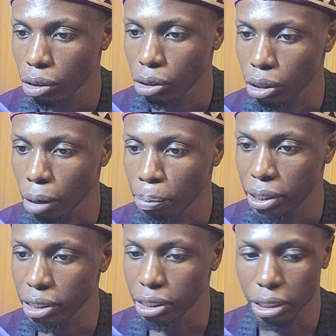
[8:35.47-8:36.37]
I'll
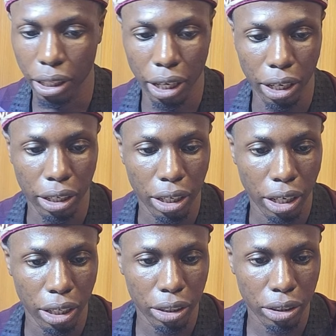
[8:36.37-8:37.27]
paste it there.
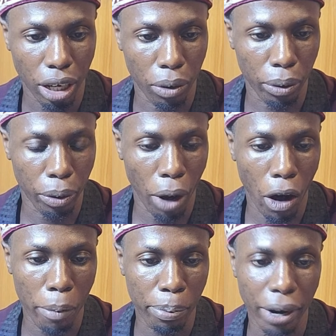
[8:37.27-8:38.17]
So I'll go
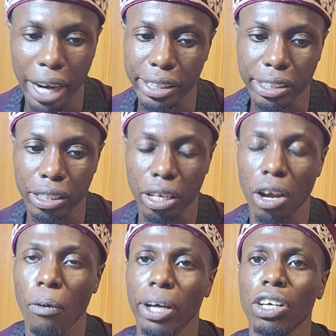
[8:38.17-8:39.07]
our price.
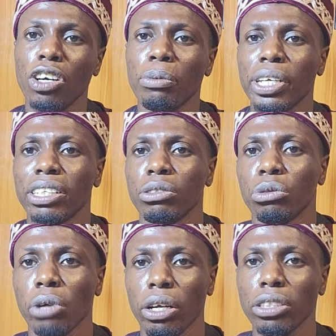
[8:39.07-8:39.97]
We're
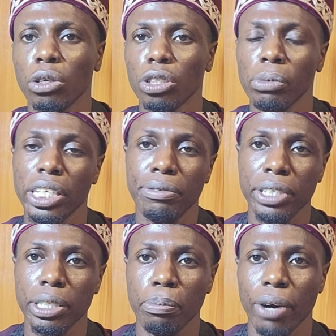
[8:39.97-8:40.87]
just going to be
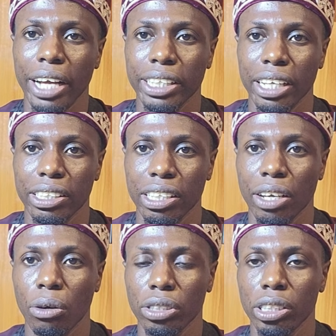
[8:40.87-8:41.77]
leaving the price at
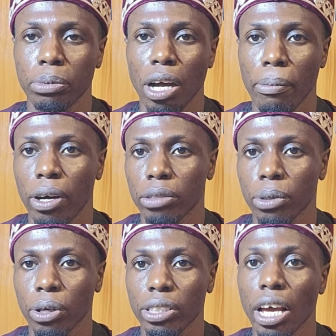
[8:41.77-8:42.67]
a considerable amount,
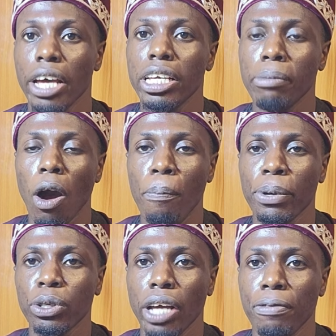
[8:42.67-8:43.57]
because in my
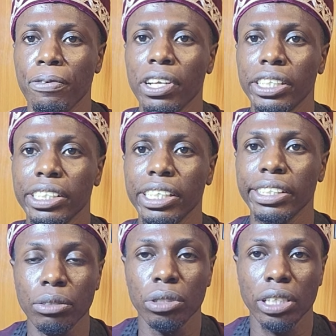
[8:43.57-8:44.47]
opinion, I feel it's
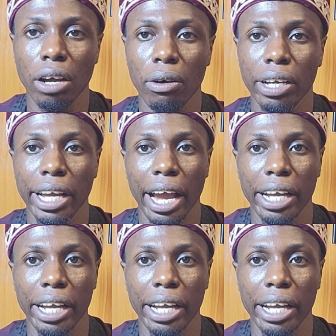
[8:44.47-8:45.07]
easier to sell